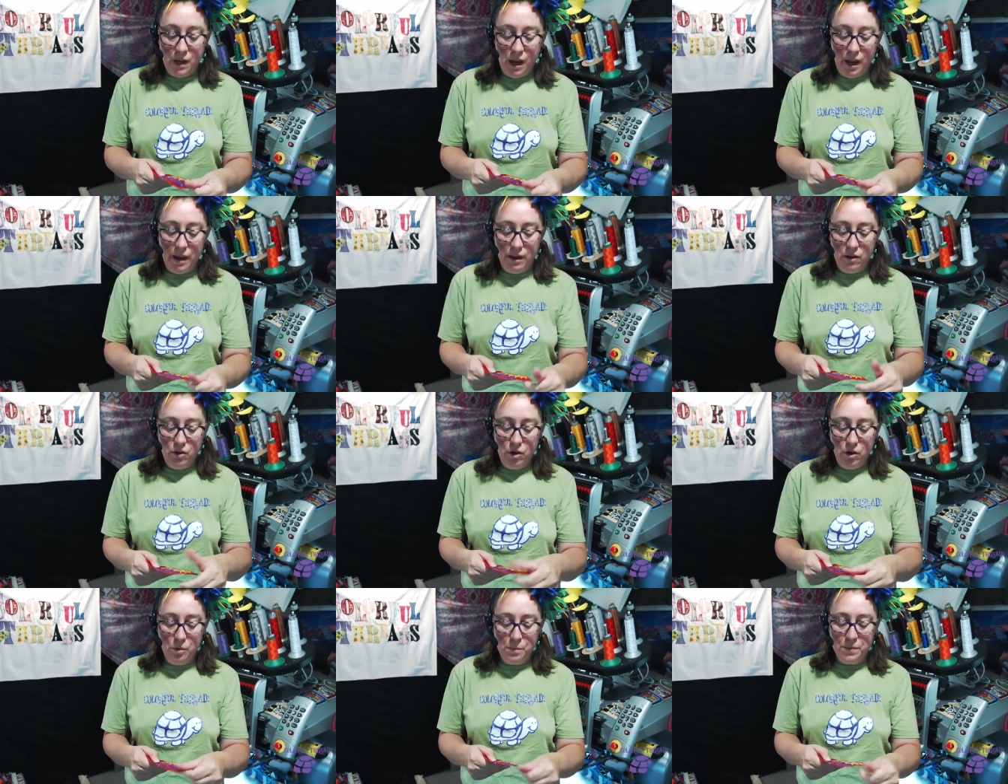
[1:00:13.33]
I
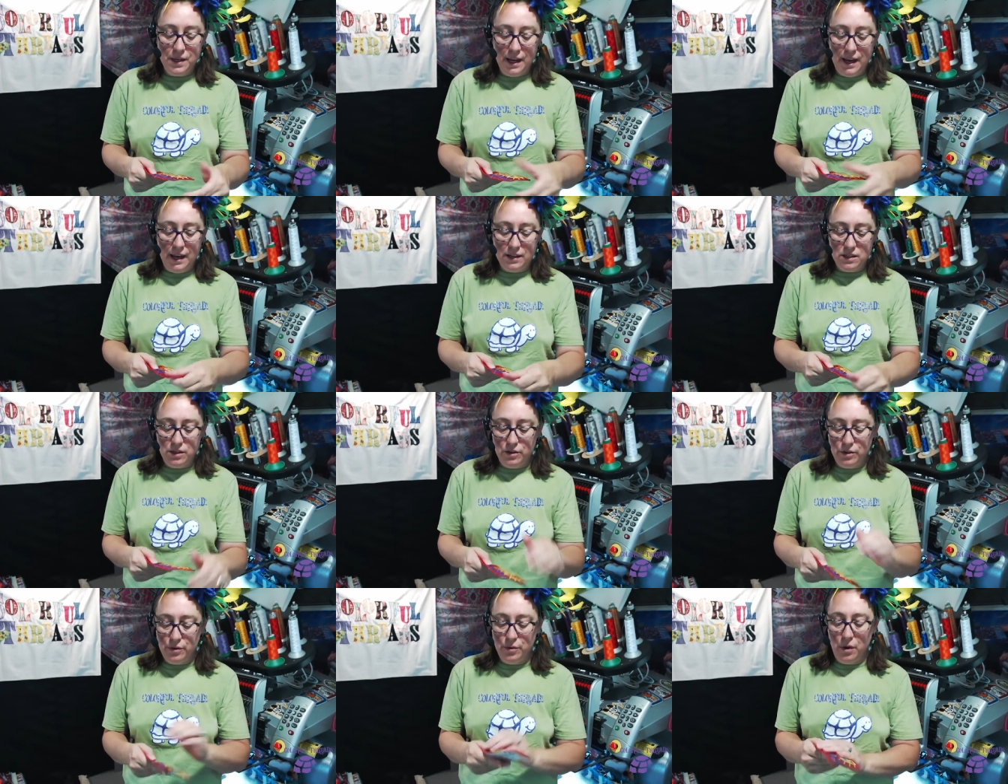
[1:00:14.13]
hope that
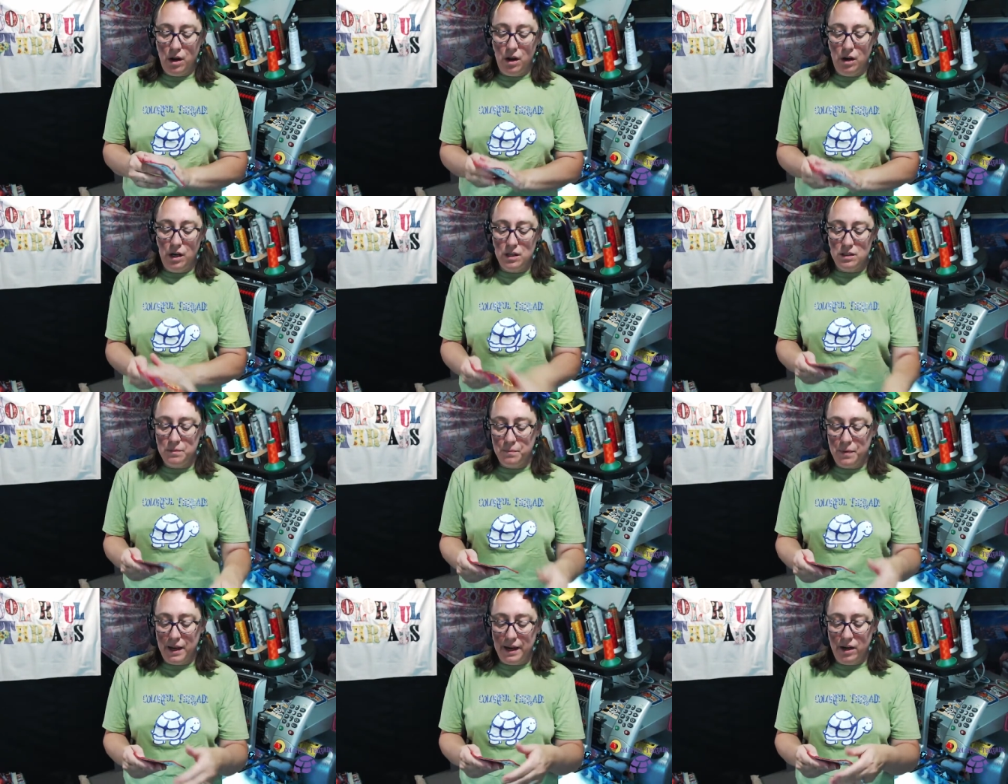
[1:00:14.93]
you are
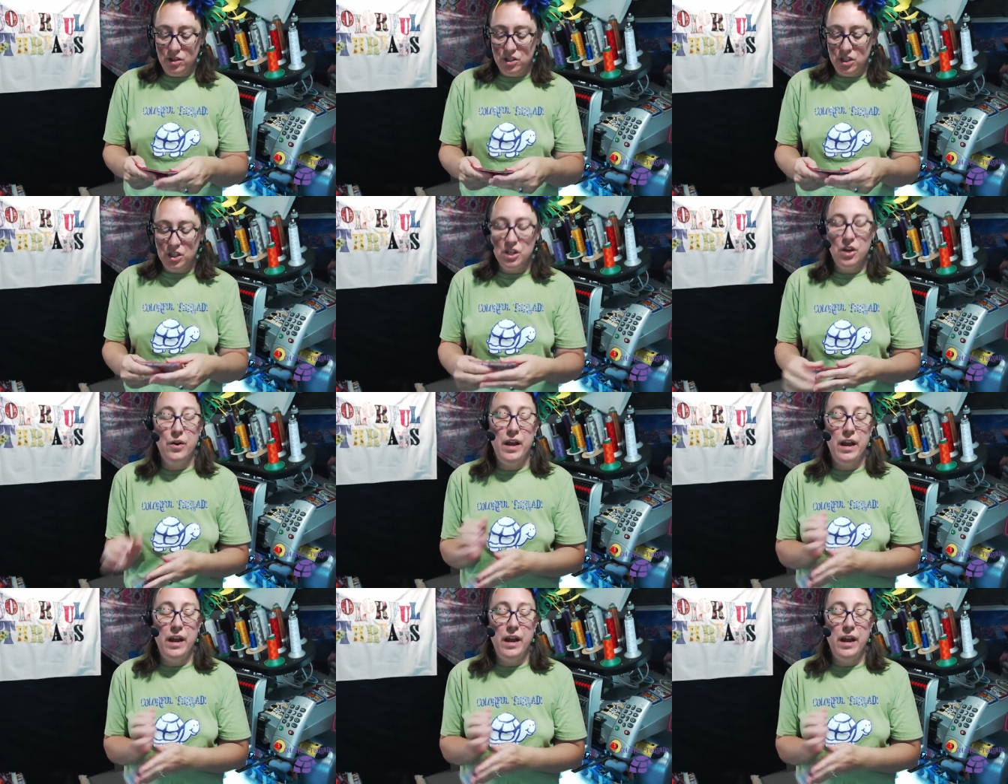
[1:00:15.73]
inspired to go